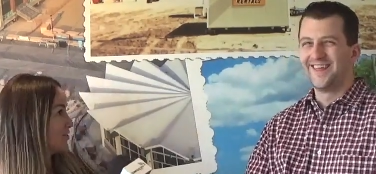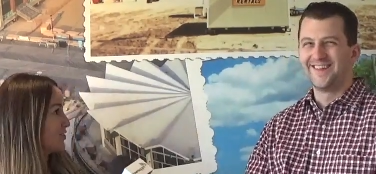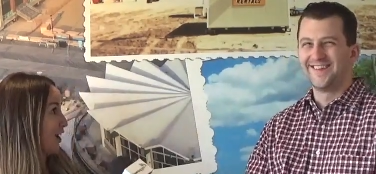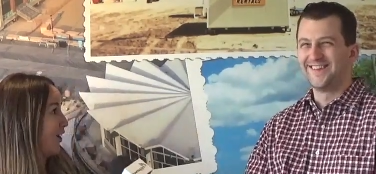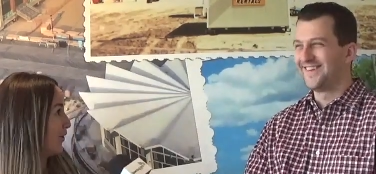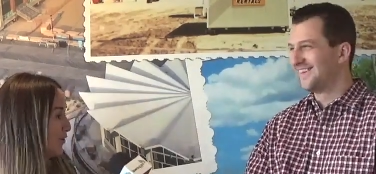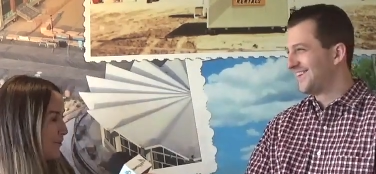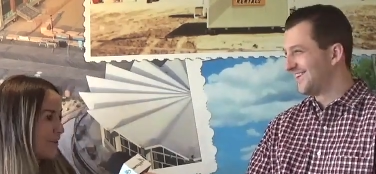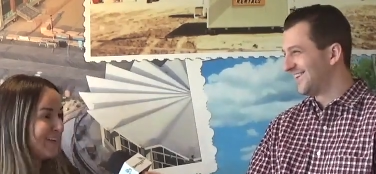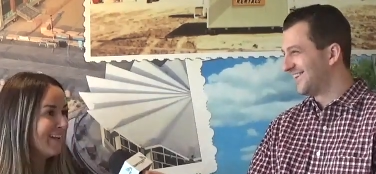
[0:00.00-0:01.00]
Speaker 1: So
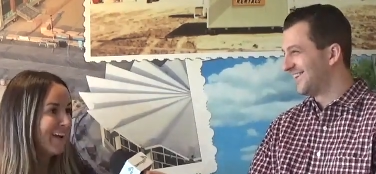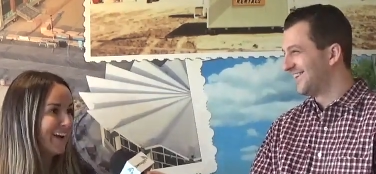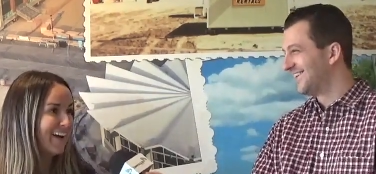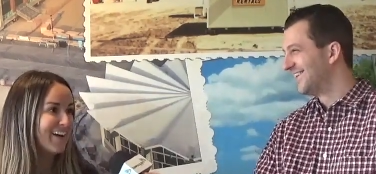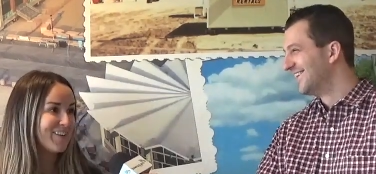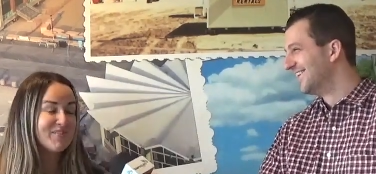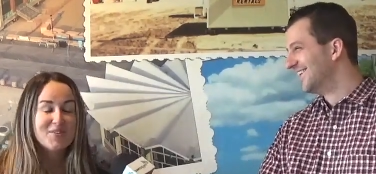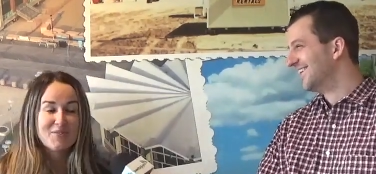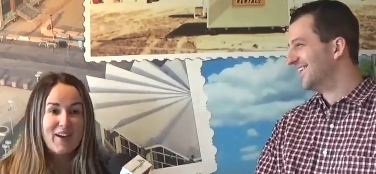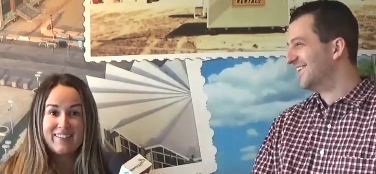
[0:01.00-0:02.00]
um, you
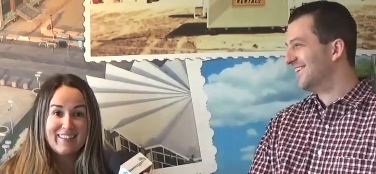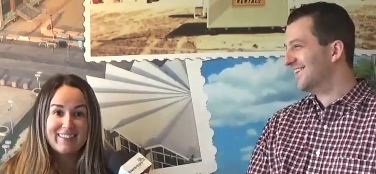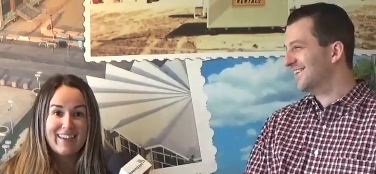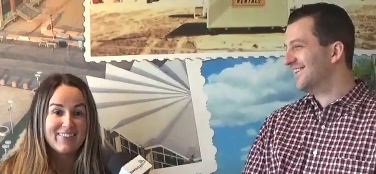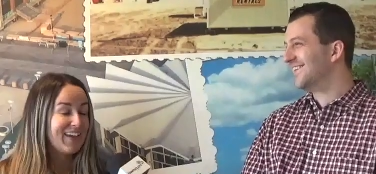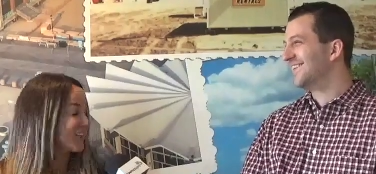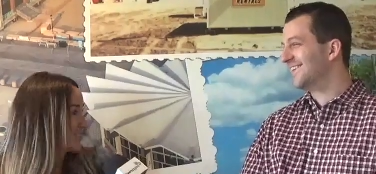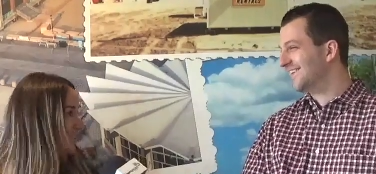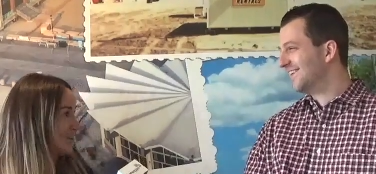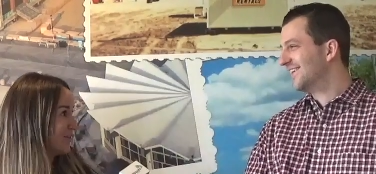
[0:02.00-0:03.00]
can find the link there
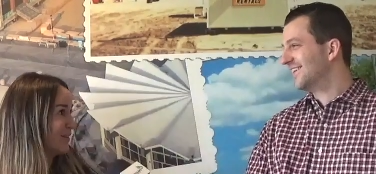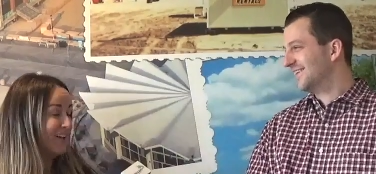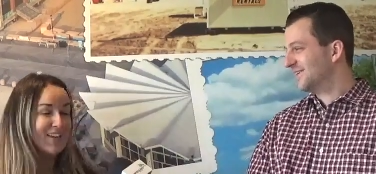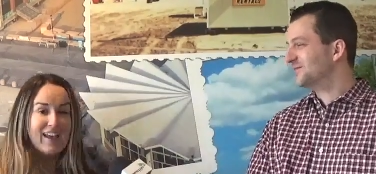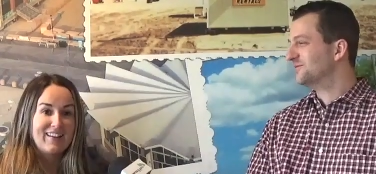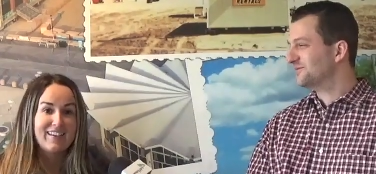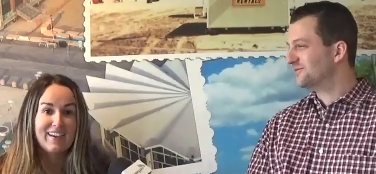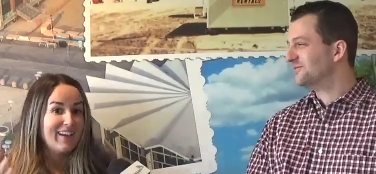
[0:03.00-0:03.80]
too. Any uh,